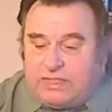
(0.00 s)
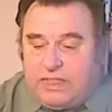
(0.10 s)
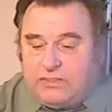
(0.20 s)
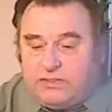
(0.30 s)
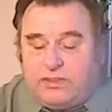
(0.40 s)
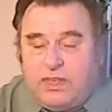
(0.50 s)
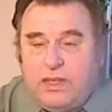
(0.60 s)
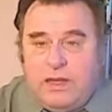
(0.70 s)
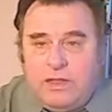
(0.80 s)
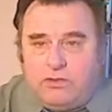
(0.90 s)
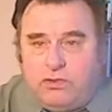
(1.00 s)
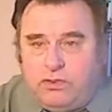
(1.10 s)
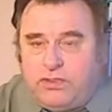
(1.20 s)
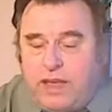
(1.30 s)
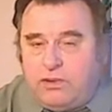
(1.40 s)
this, the
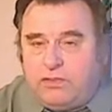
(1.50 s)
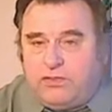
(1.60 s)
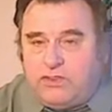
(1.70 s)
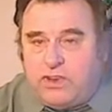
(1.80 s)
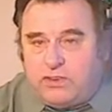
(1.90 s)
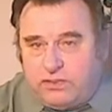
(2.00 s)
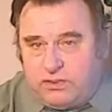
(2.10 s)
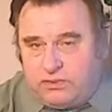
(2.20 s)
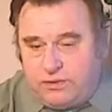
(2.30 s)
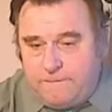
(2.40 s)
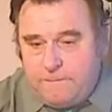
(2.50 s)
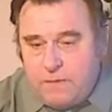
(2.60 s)
Crusaders for Justice,